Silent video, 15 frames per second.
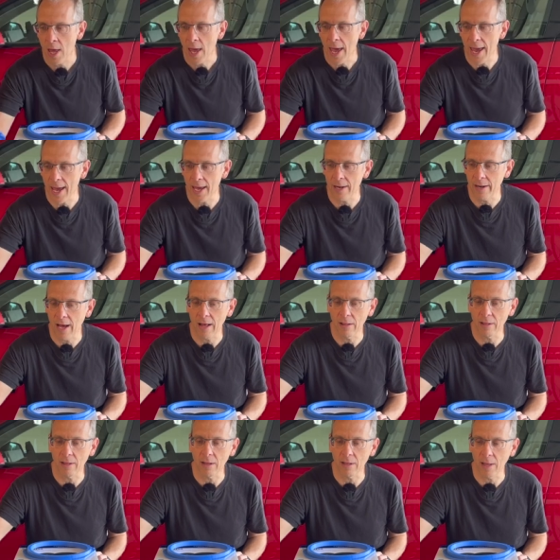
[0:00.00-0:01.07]
and
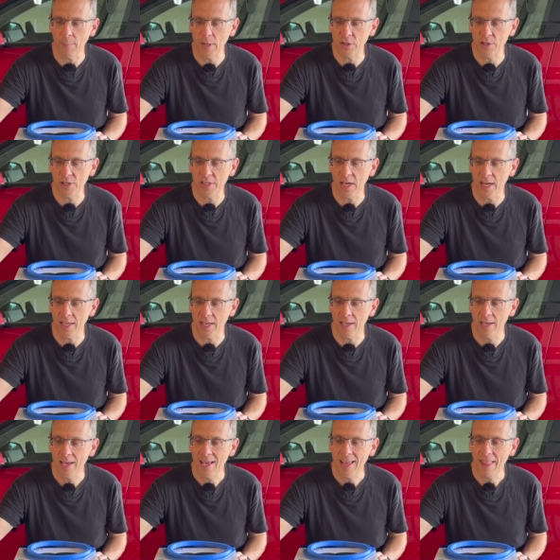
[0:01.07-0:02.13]
let me just tell you,
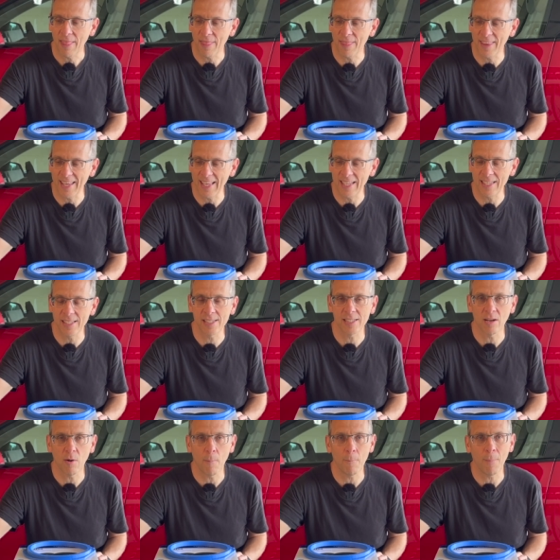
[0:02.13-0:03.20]
these
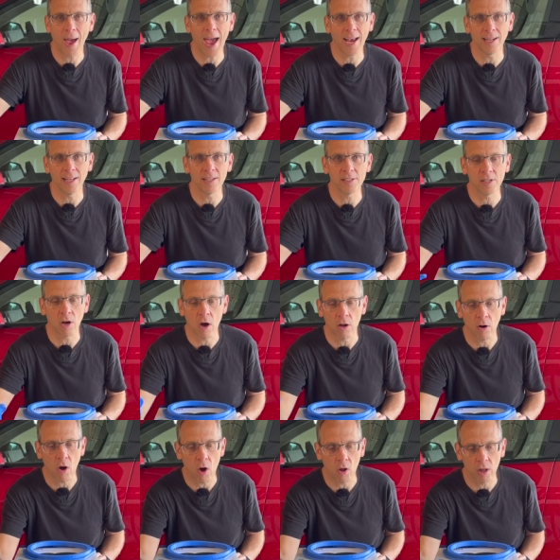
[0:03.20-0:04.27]
magnets on
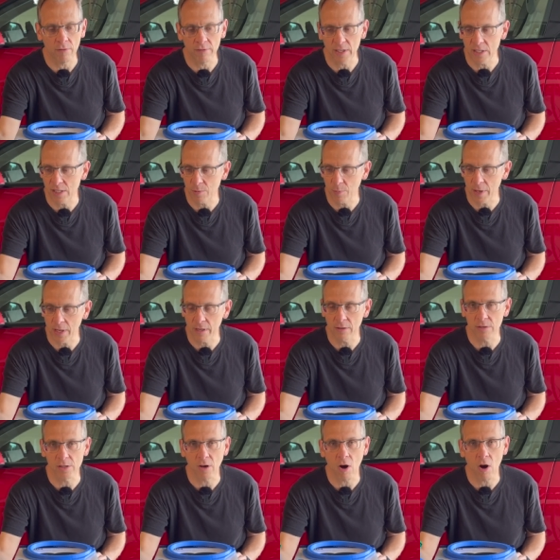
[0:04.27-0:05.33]
all of these
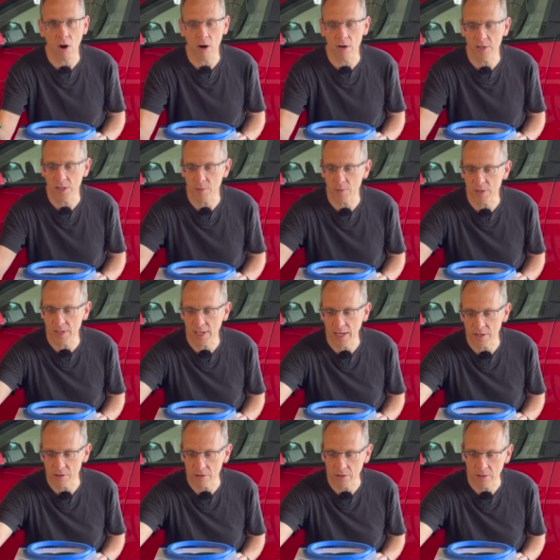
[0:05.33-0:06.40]
speakers are substantial.